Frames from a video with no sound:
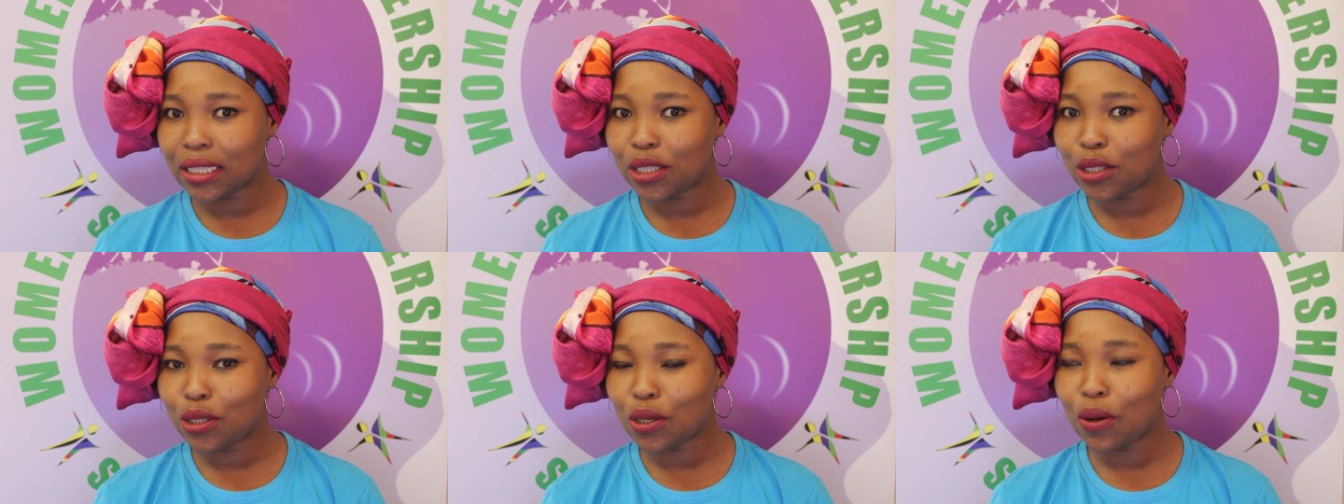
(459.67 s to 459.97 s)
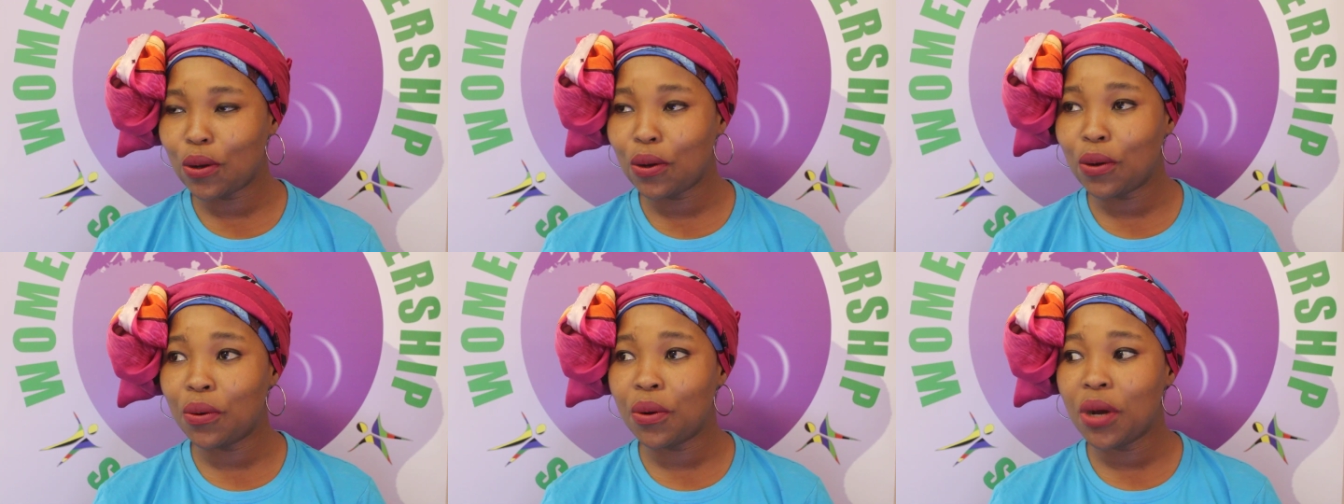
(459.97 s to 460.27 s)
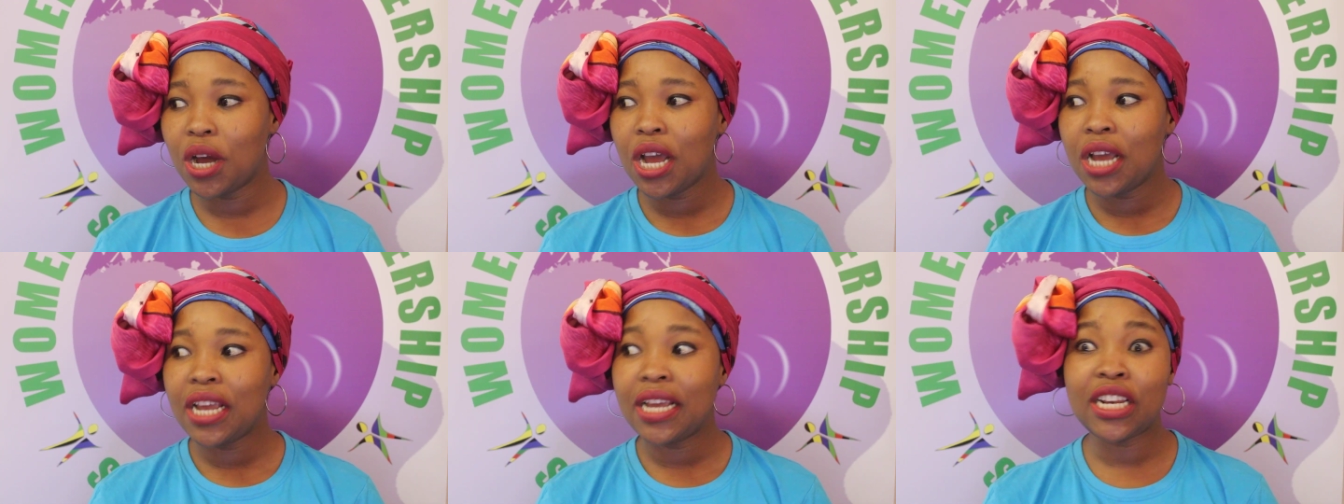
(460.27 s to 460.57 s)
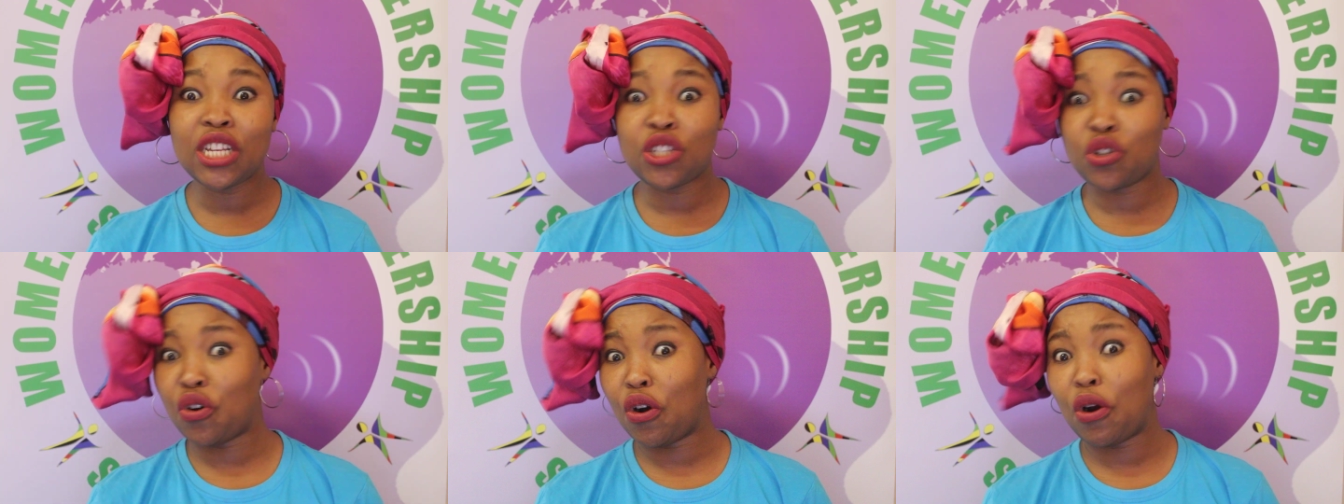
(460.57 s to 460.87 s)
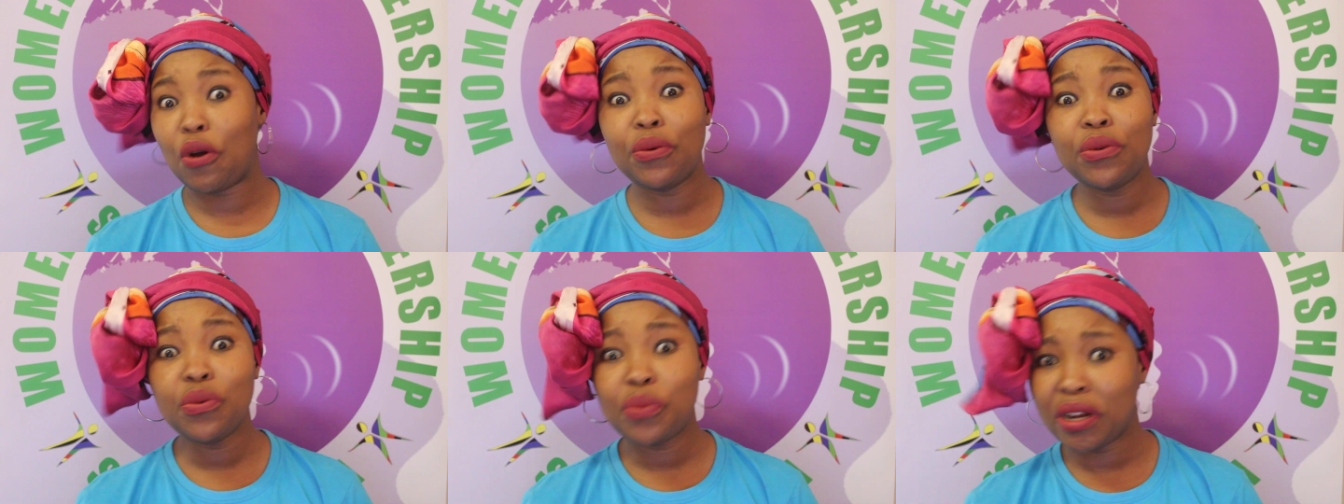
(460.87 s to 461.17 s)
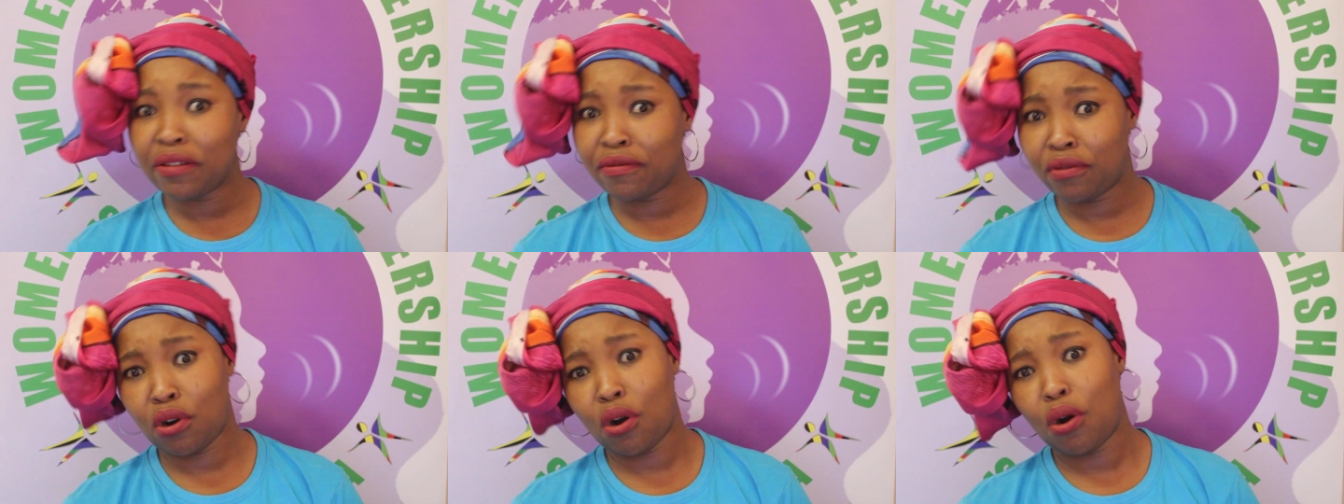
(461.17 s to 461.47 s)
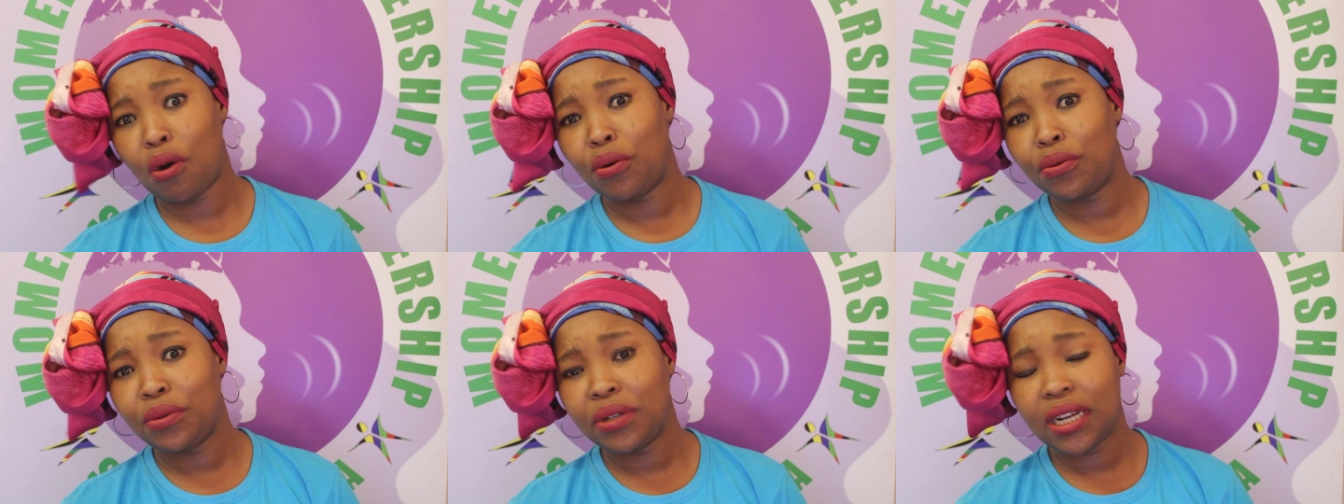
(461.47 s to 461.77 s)
So it has grown, we've
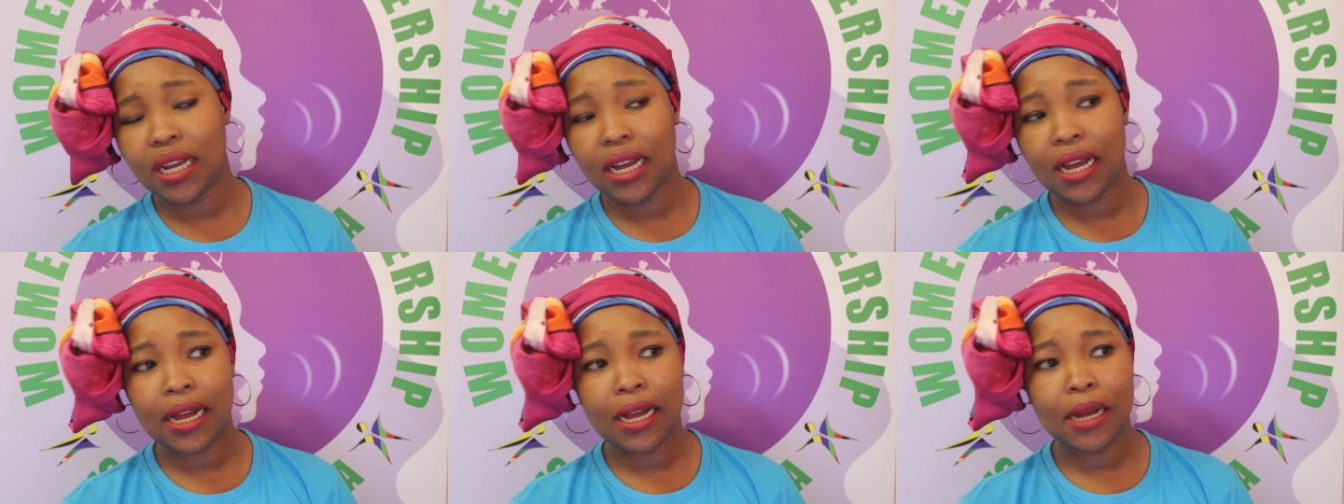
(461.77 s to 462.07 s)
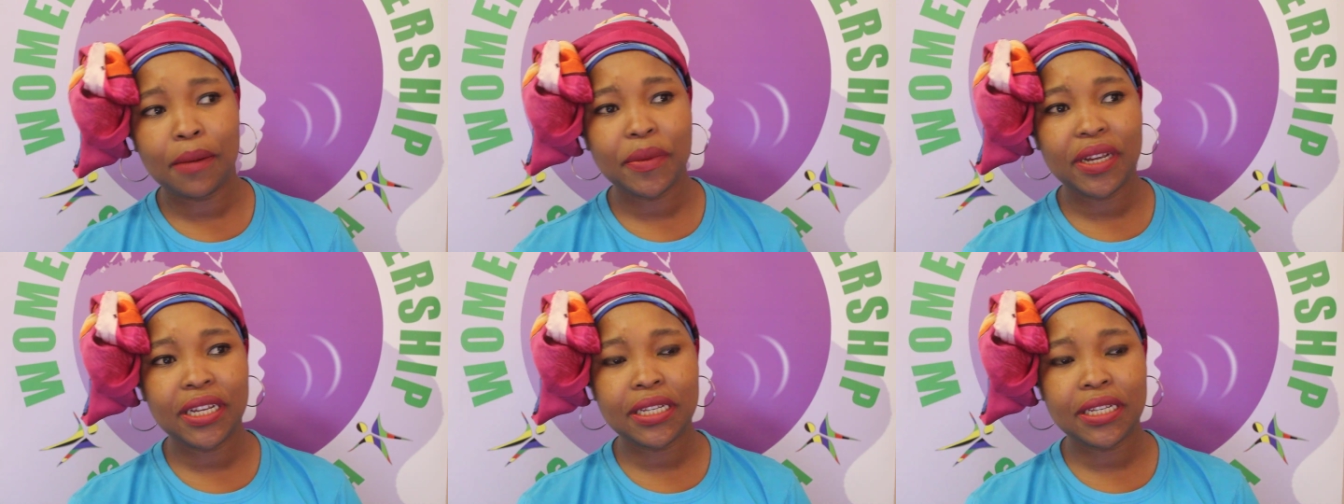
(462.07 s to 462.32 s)
grown um,